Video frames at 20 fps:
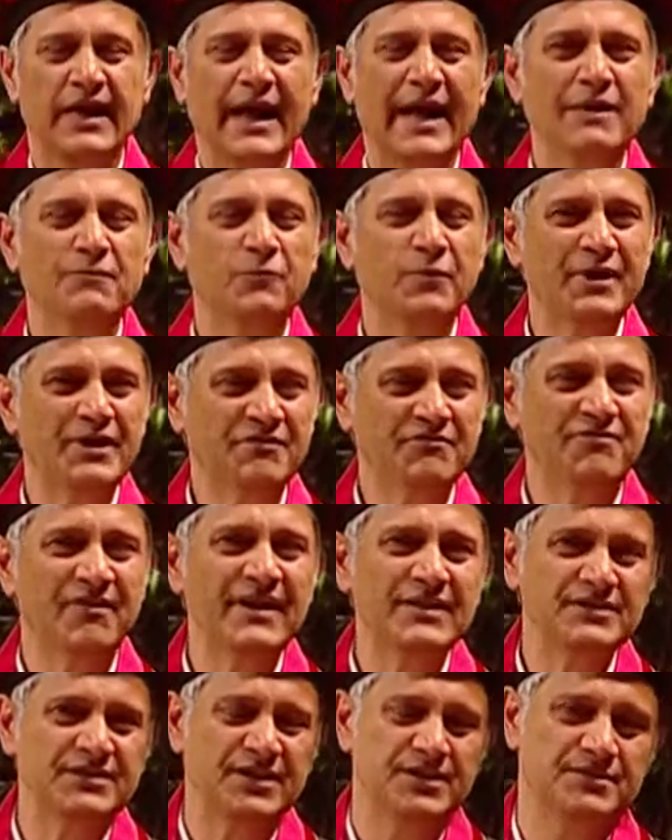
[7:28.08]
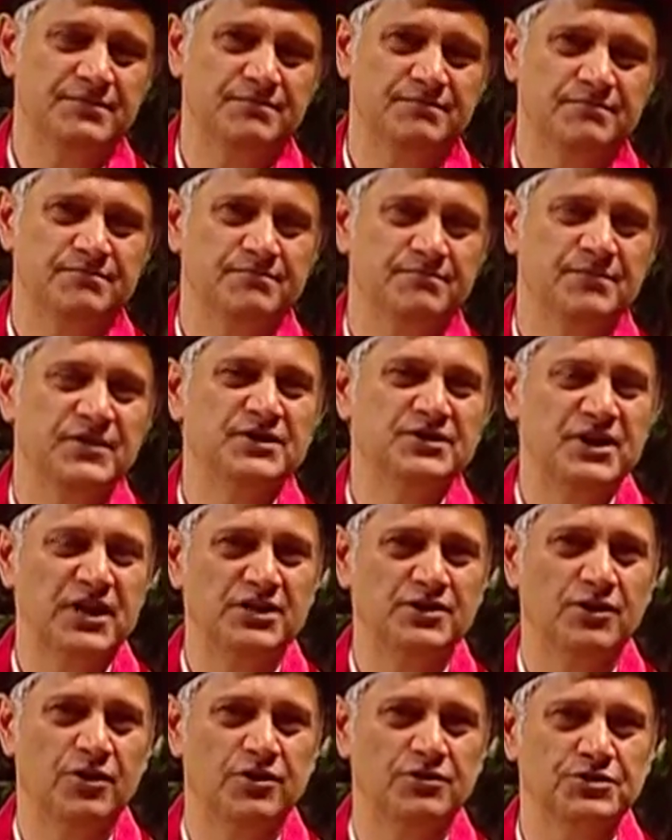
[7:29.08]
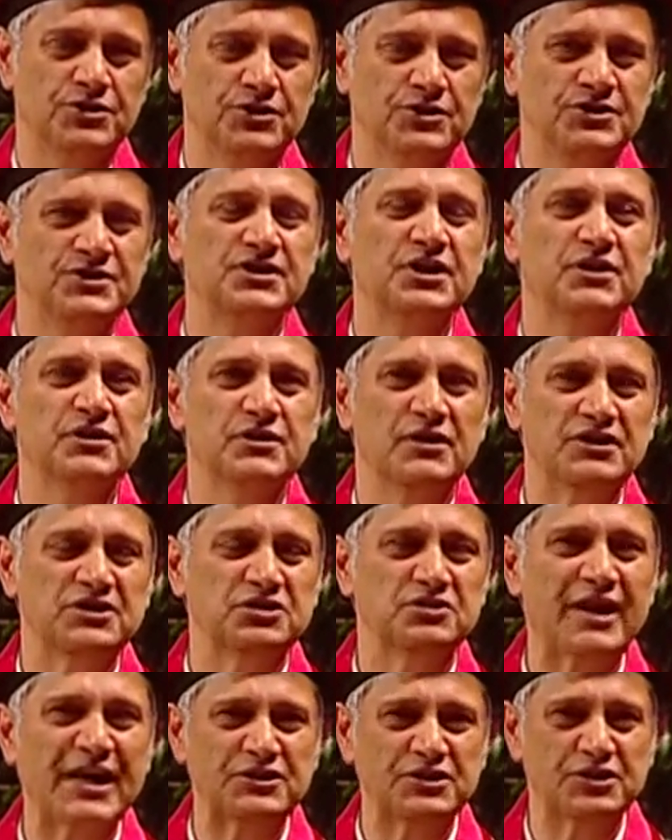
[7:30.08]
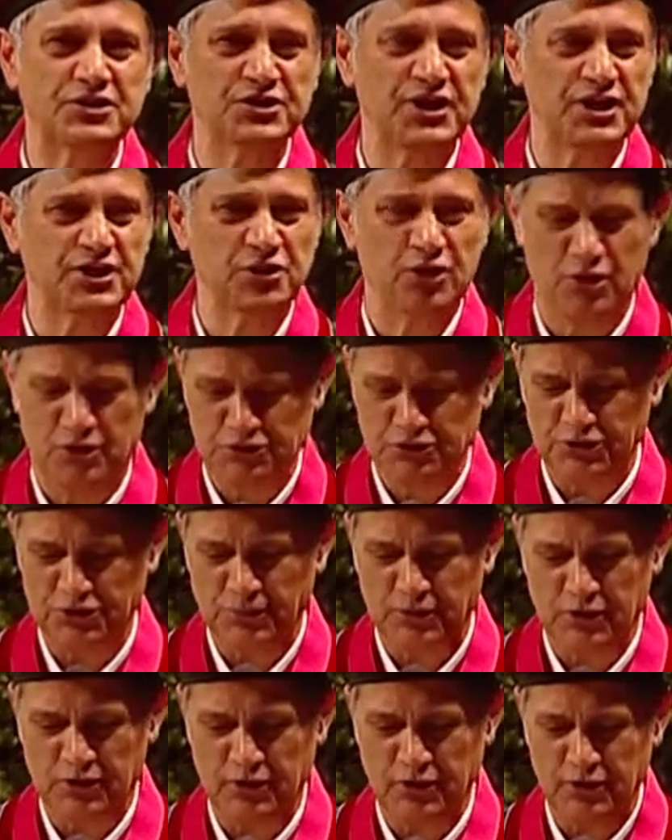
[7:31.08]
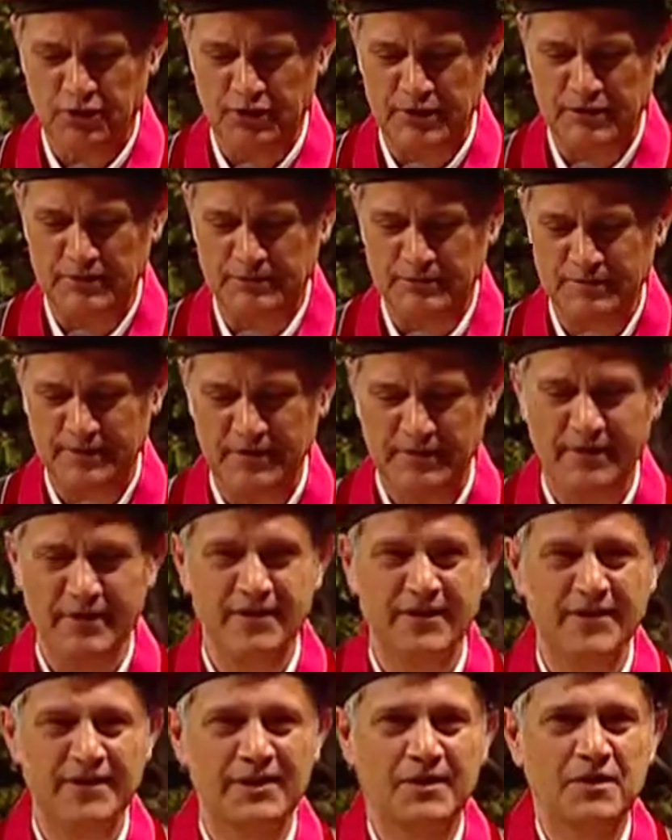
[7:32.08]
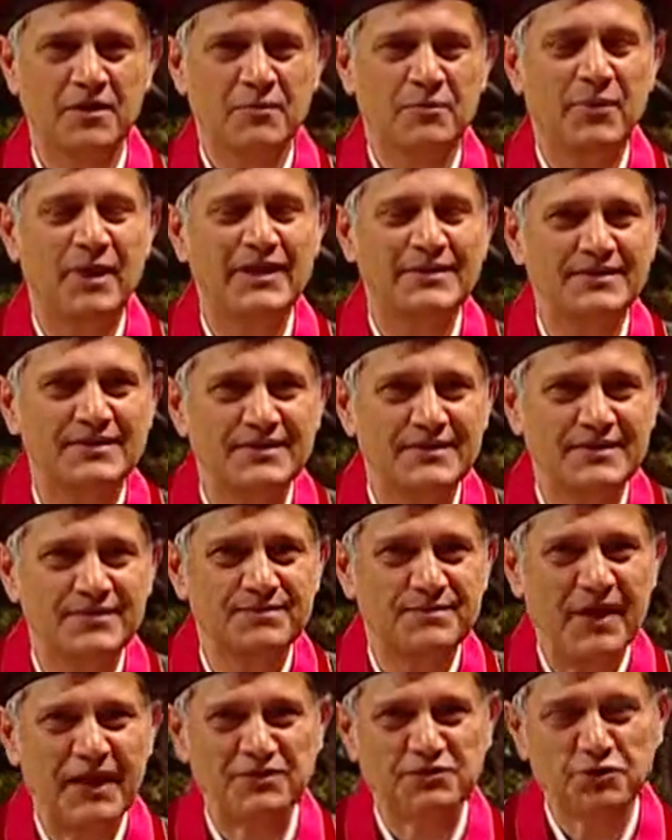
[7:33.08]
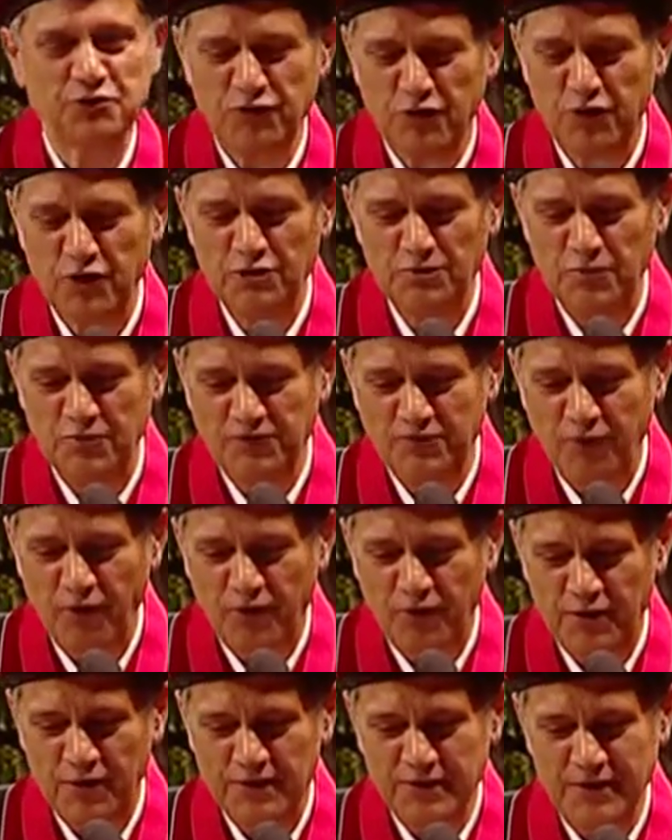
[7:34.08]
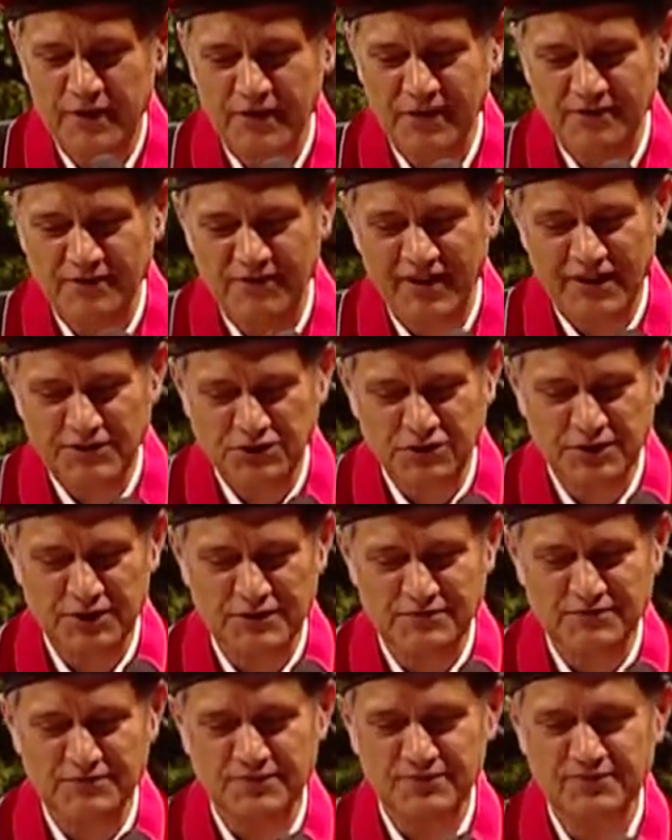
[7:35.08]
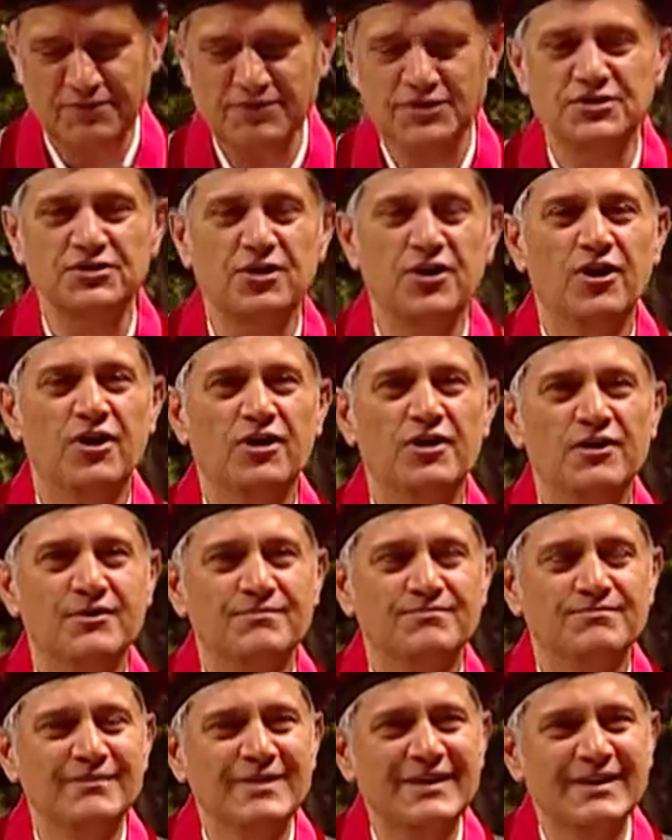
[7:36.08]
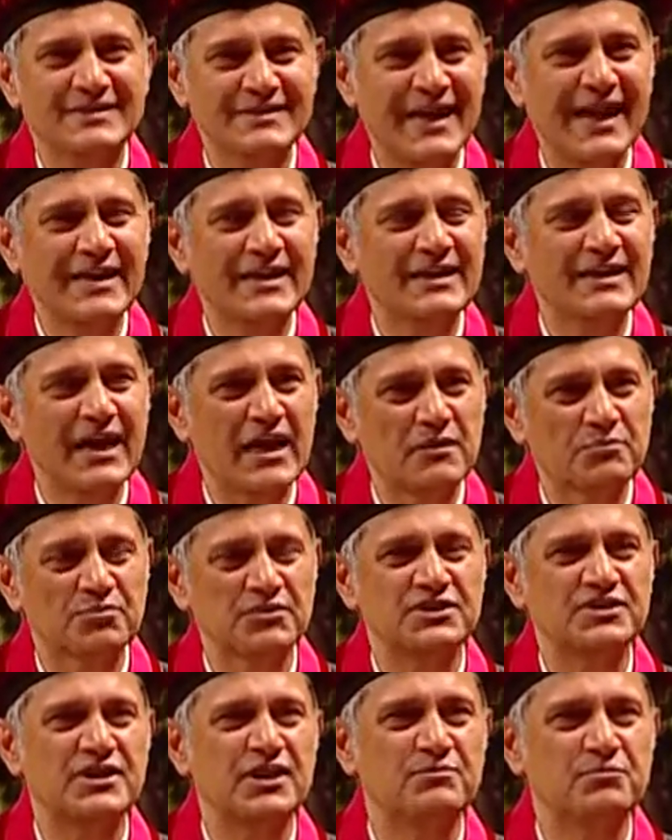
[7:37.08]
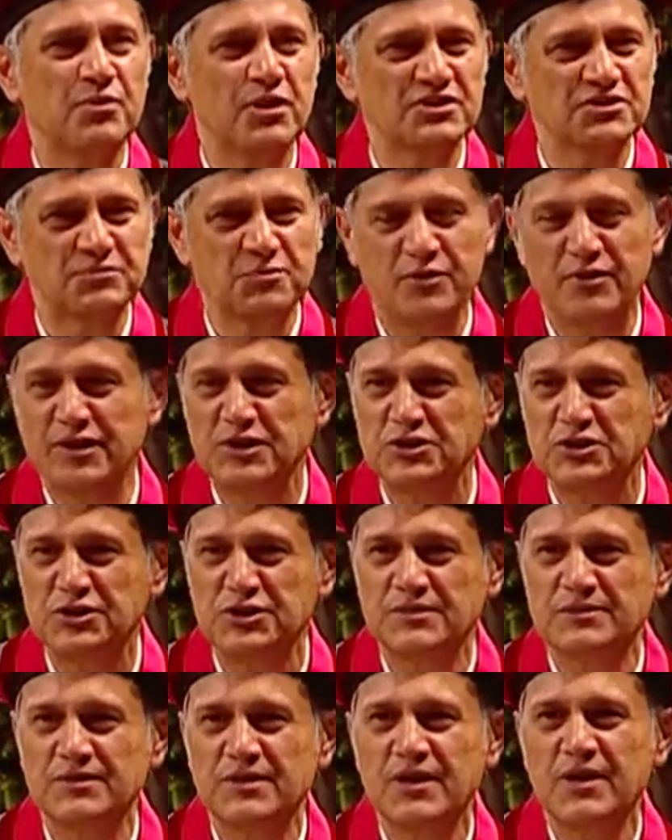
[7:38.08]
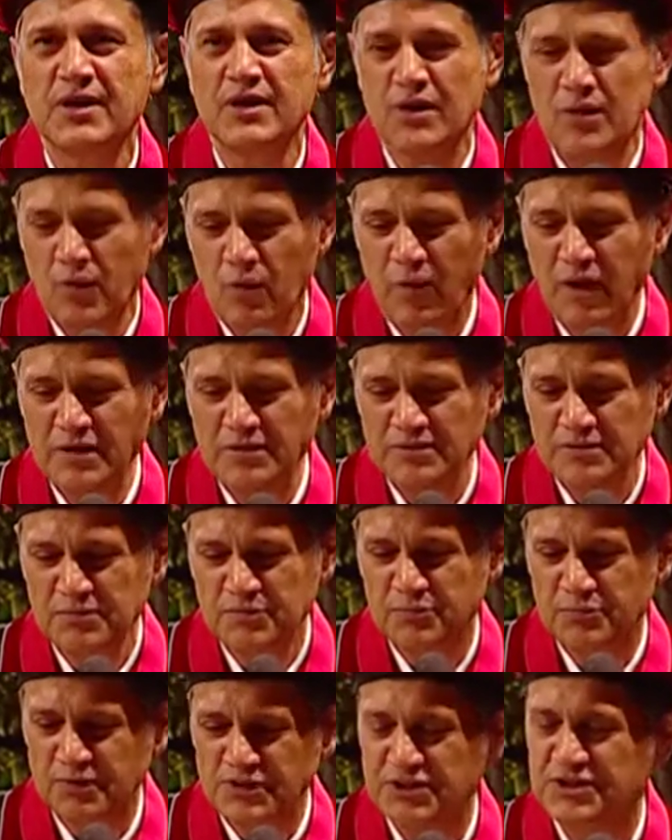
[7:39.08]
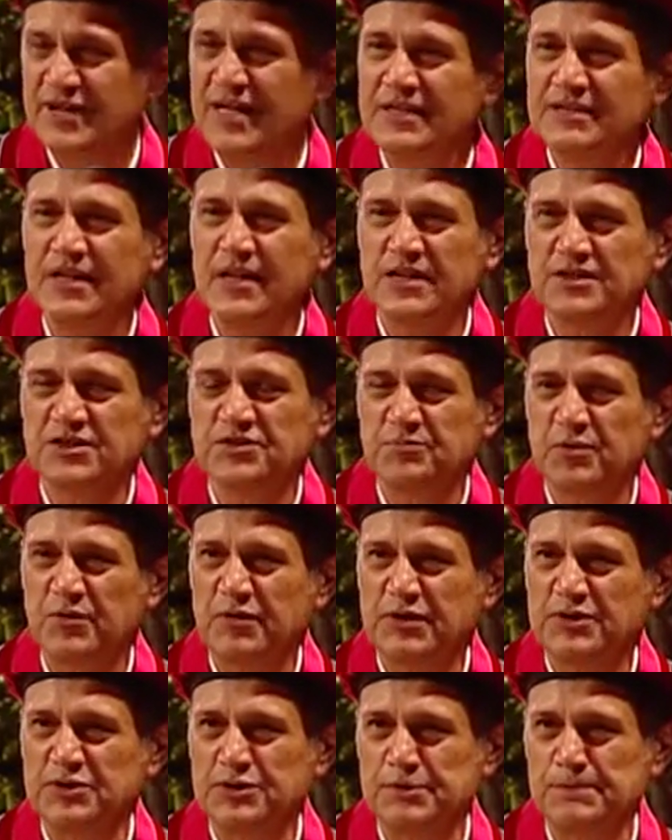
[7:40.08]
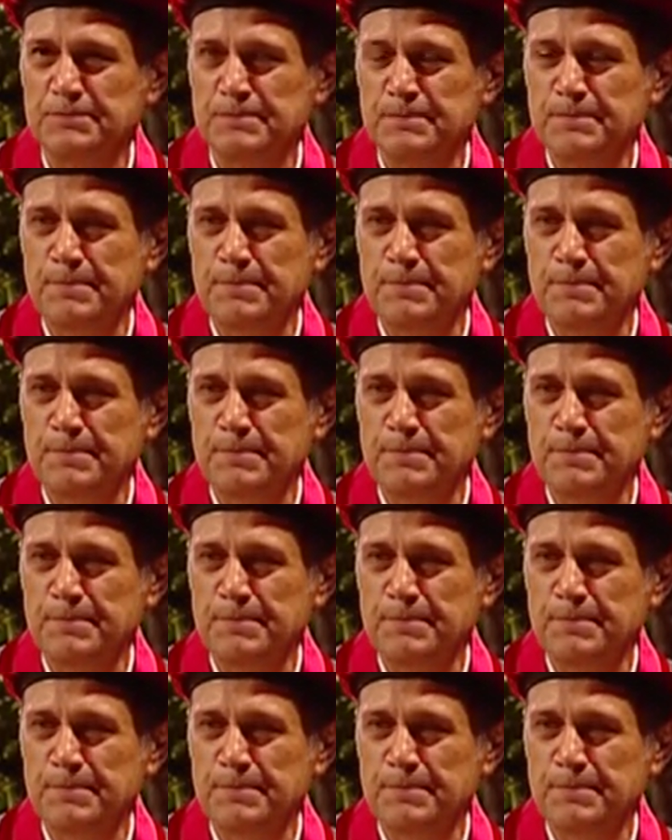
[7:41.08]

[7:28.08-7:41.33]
And we invented the technology, signal extraction technology we call it. But as you've heard before, inventions are 99% perspiration, 1% inspiration.